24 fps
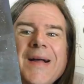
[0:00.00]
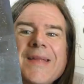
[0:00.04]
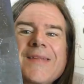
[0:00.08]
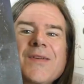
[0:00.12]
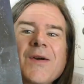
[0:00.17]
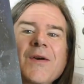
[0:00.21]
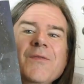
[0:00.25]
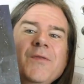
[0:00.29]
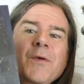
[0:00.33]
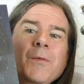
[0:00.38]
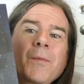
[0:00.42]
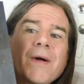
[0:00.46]

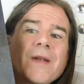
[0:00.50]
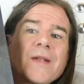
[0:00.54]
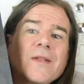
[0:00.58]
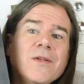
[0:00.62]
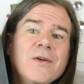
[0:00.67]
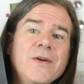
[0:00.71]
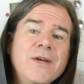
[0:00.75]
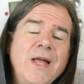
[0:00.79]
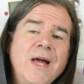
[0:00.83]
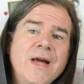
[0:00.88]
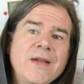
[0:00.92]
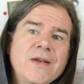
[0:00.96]
So if you want to
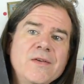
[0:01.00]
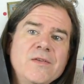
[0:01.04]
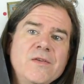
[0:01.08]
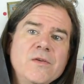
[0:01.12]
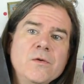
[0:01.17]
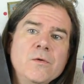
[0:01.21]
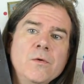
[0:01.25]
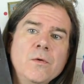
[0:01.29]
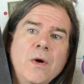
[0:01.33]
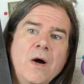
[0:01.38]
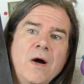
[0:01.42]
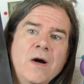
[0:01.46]
learn how to
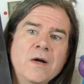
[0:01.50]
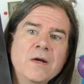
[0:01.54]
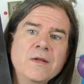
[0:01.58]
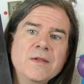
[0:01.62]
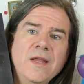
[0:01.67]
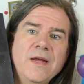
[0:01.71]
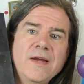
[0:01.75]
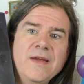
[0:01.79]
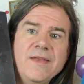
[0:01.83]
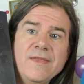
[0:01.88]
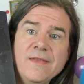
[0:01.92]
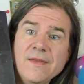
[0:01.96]
do art
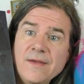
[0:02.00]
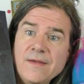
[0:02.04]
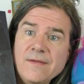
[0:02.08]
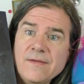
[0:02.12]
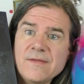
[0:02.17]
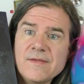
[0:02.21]
like this...